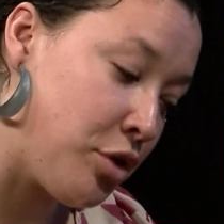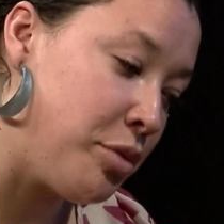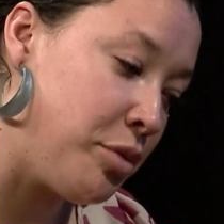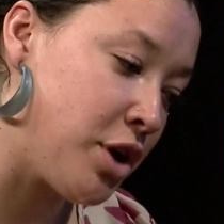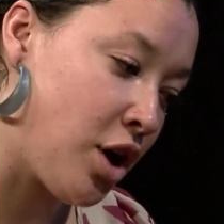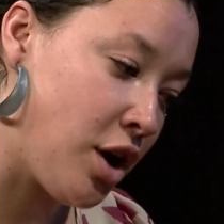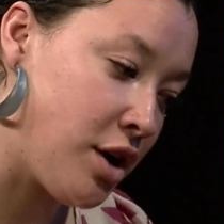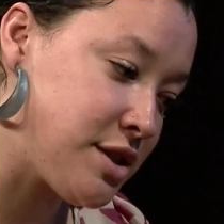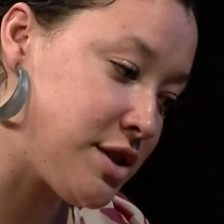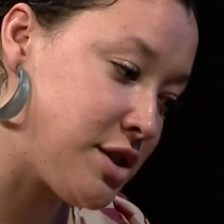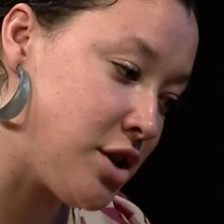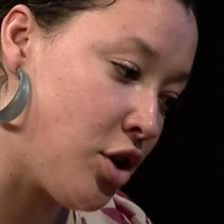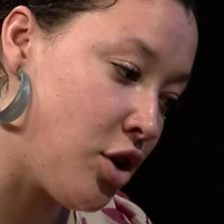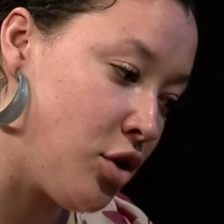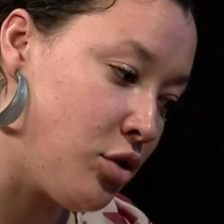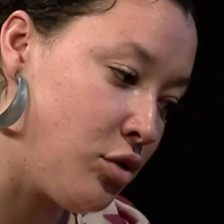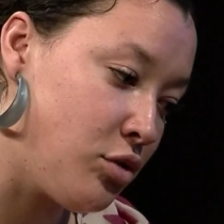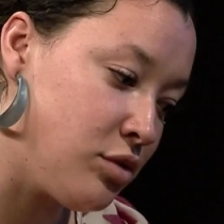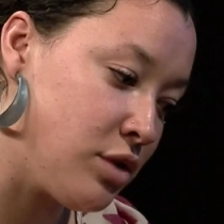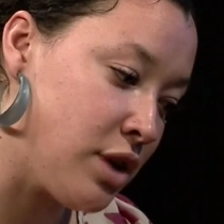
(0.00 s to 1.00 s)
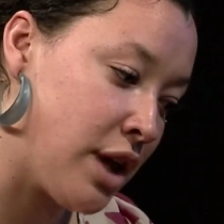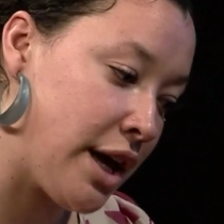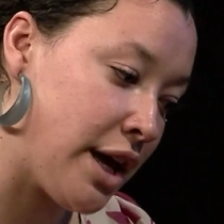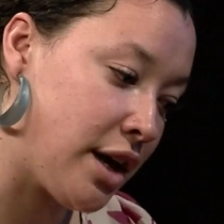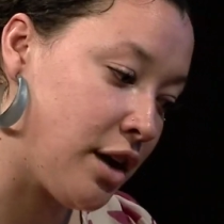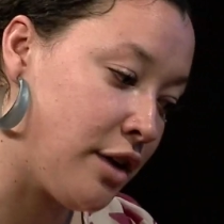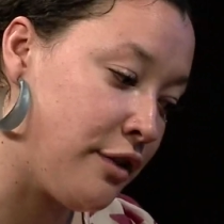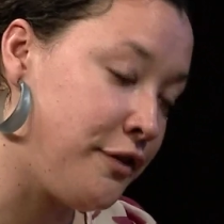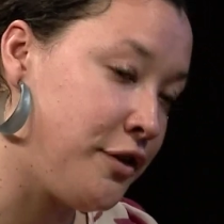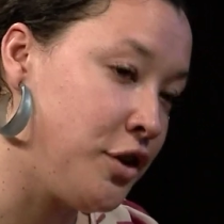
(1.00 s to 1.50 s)
but also like
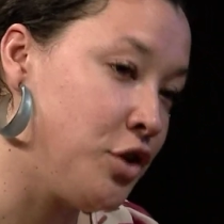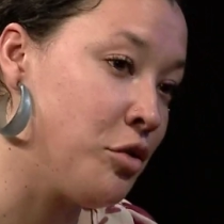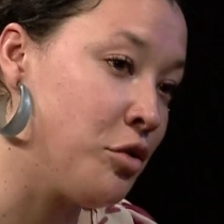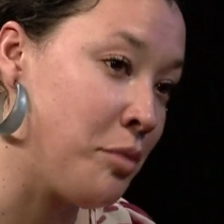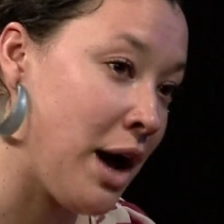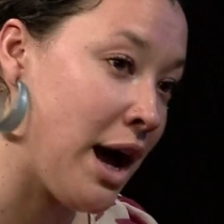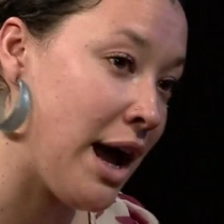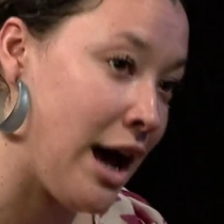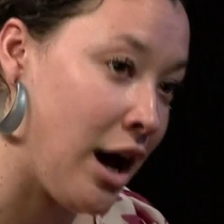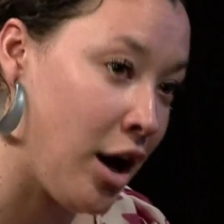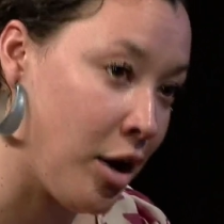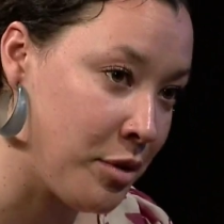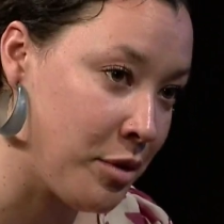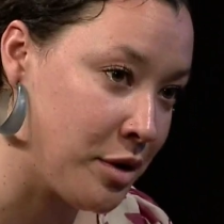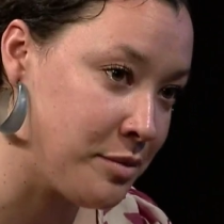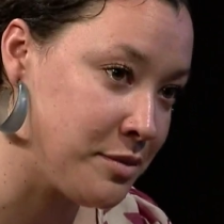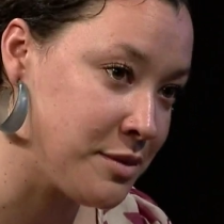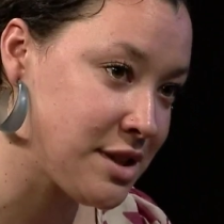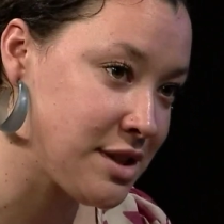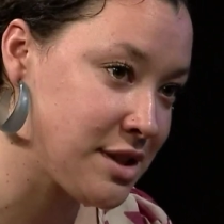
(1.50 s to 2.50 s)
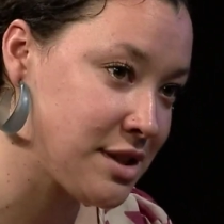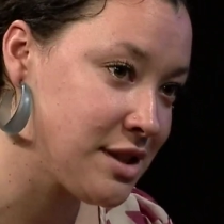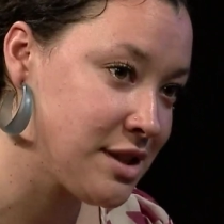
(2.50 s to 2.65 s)
a few of my albums.